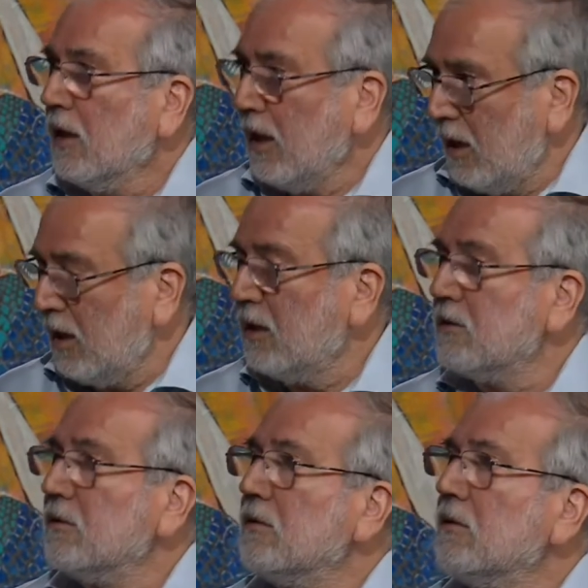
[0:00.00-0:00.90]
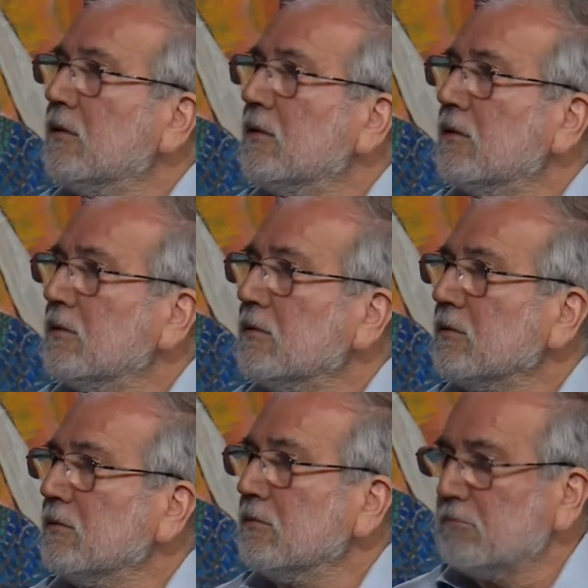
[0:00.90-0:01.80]
and
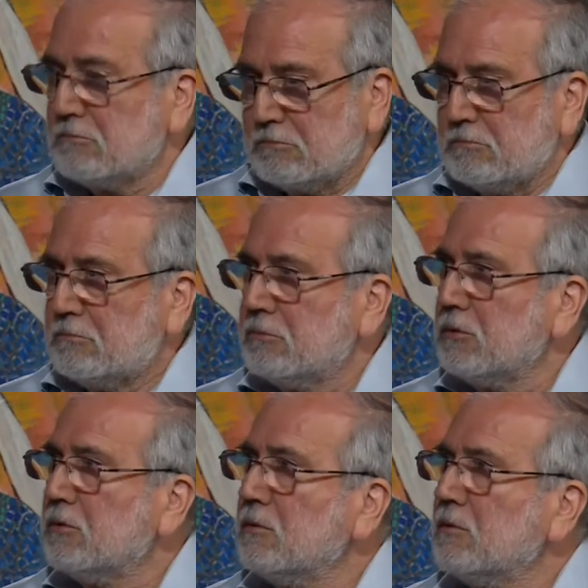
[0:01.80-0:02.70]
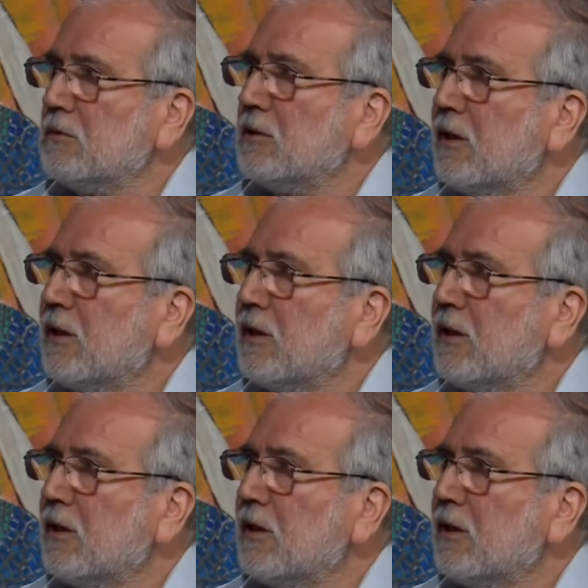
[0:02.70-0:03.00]
the